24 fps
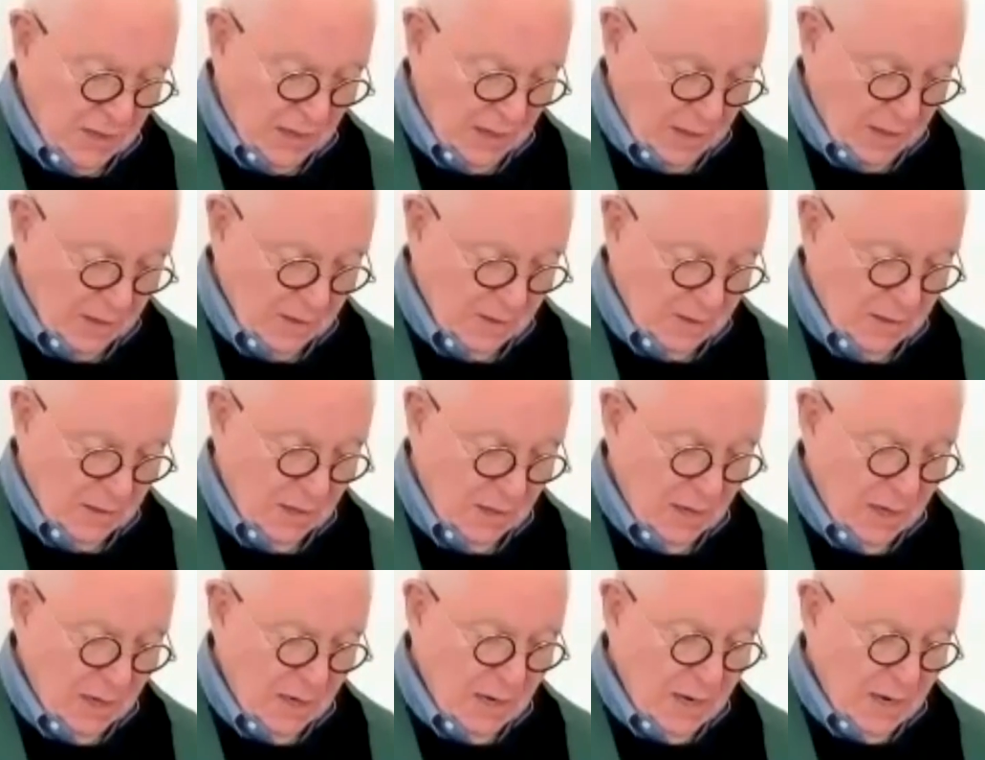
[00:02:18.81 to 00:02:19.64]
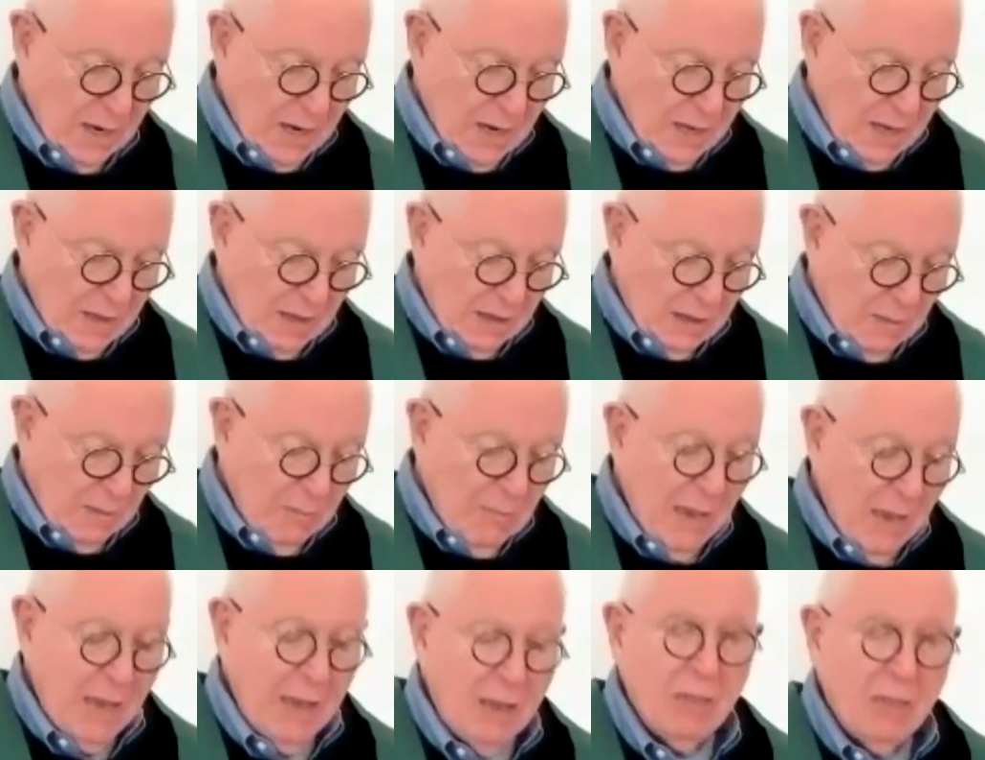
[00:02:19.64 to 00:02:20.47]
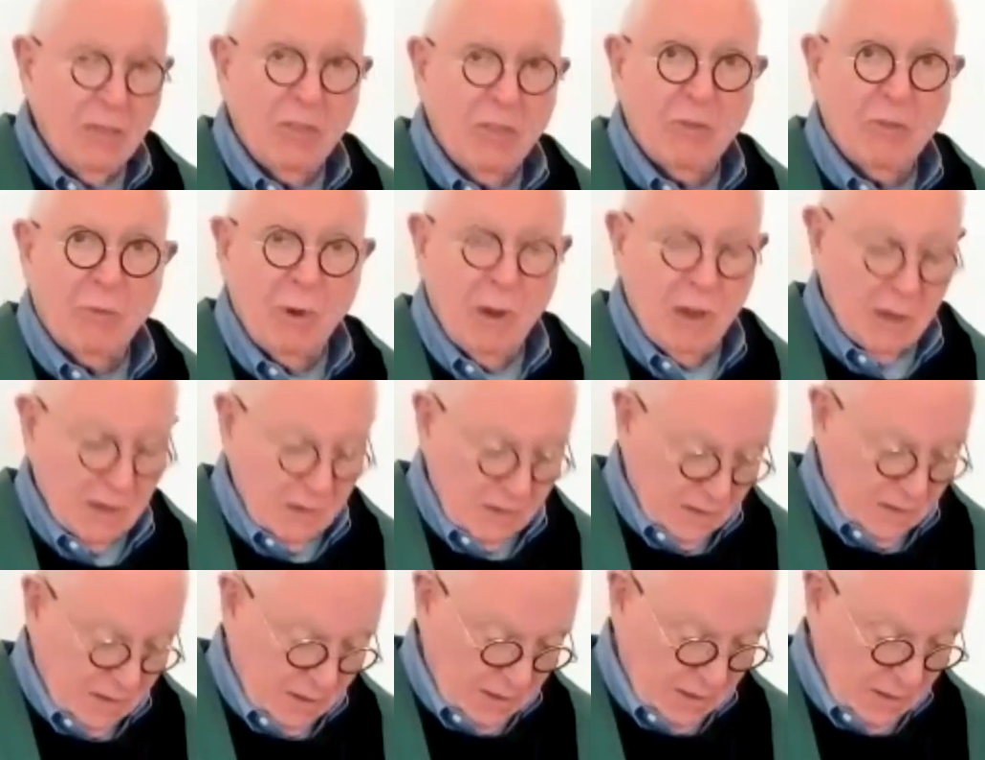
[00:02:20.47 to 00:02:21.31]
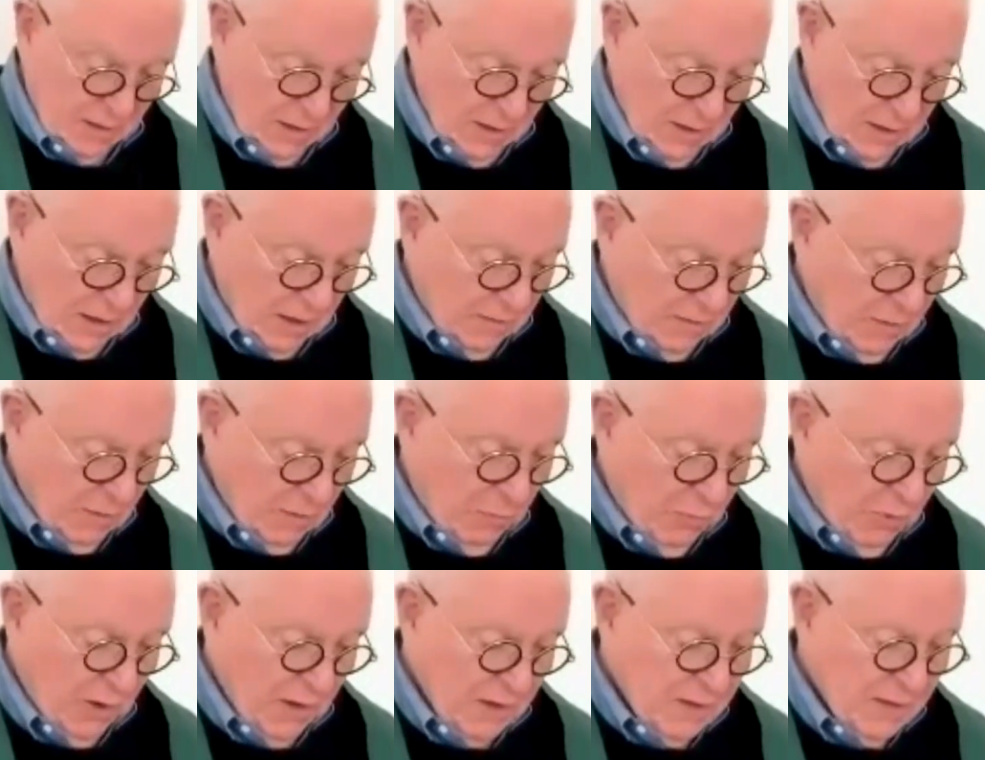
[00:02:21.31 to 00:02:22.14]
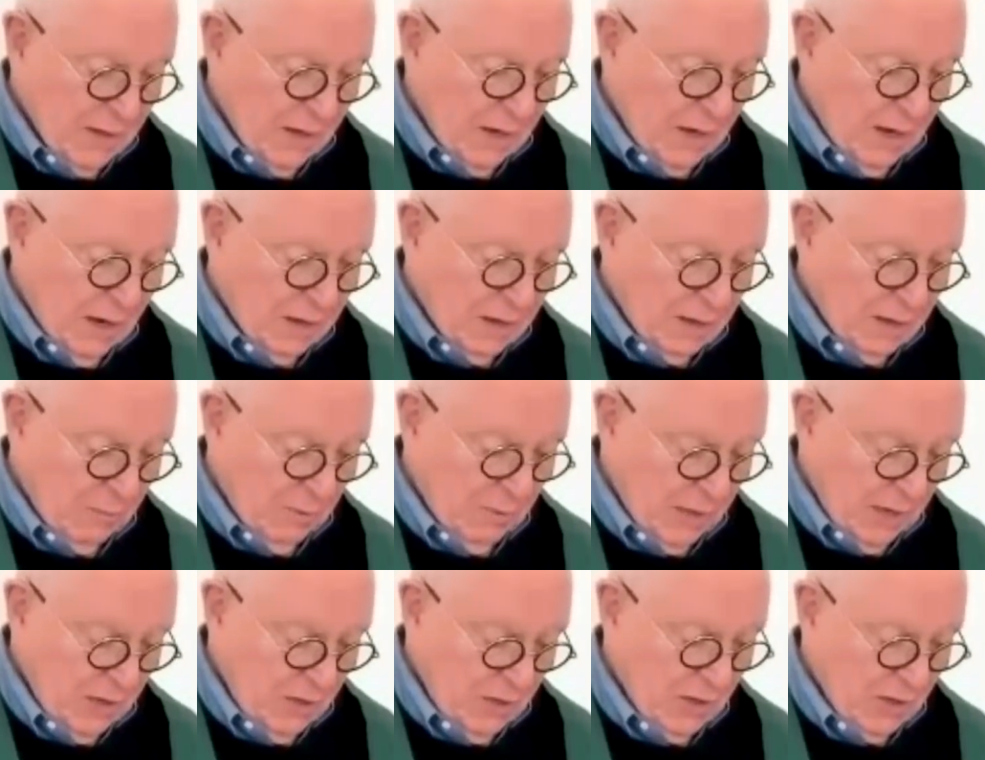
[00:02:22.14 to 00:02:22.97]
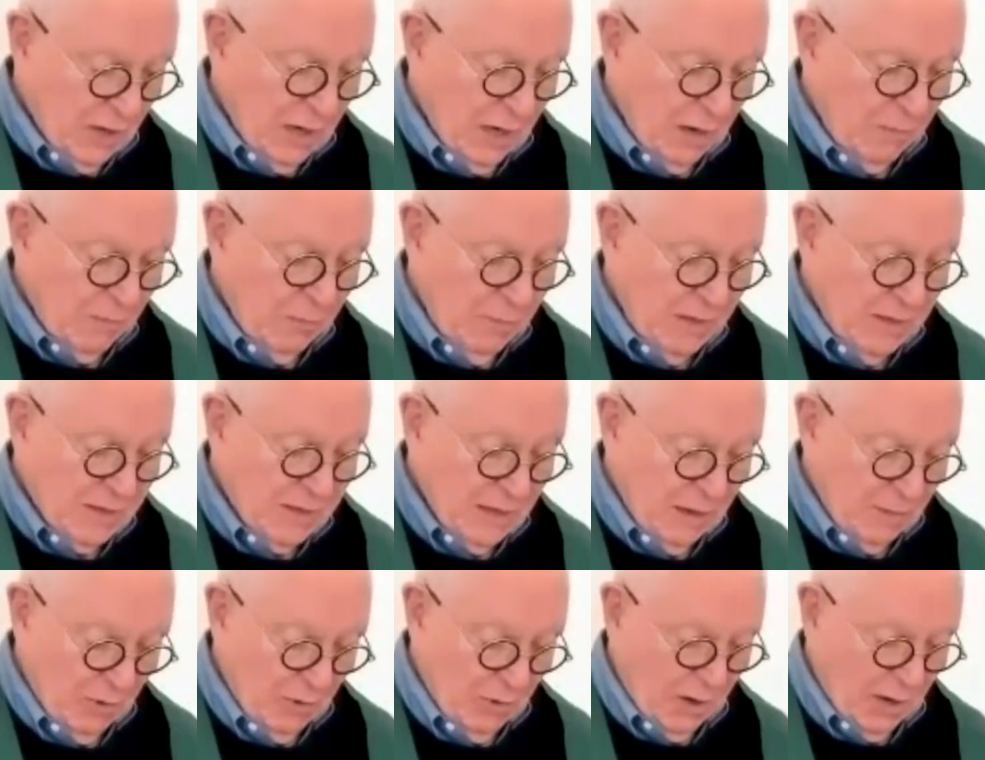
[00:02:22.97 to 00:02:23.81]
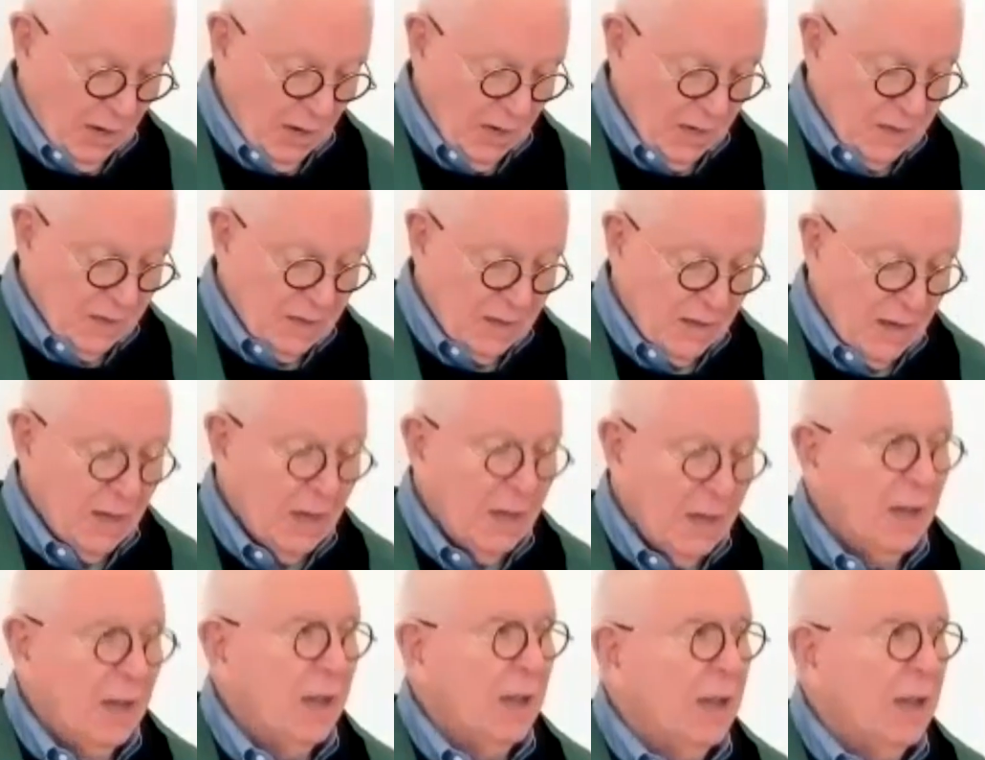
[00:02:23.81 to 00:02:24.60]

says, that the main thrust of the present contemplation can be summarized